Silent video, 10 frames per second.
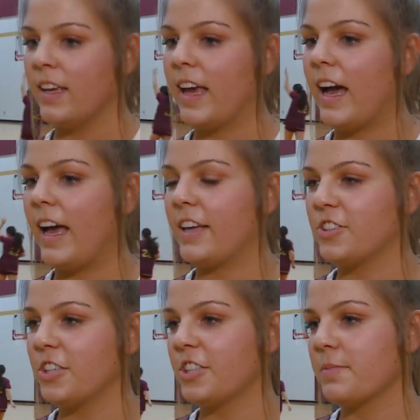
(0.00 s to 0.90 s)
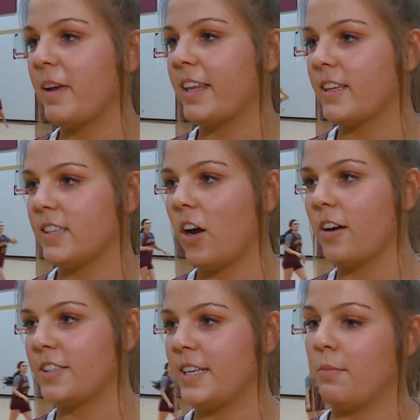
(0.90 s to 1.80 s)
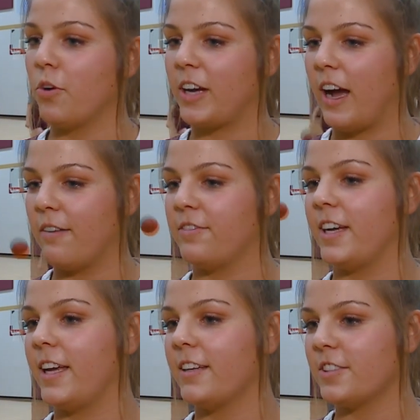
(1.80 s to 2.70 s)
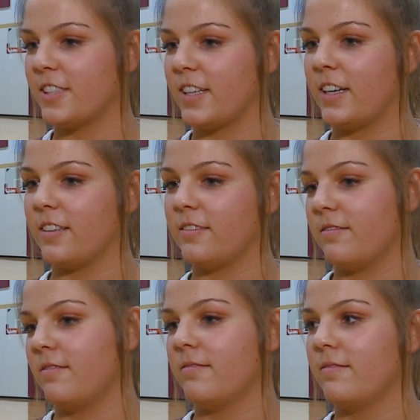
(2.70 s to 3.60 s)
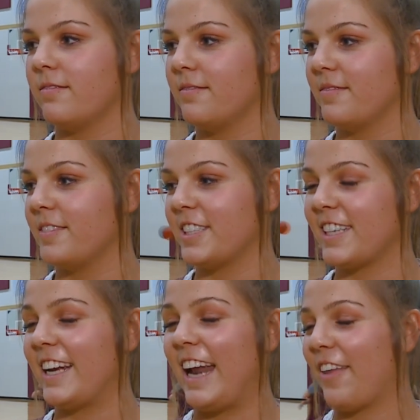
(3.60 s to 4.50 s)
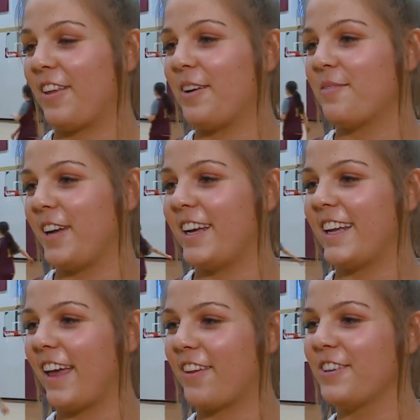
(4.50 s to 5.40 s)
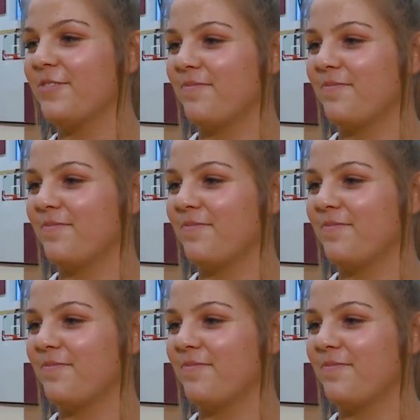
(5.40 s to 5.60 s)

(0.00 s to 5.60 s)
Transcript: Yeah, it should just make the, our team more confident, just in, just getting out there and playing together.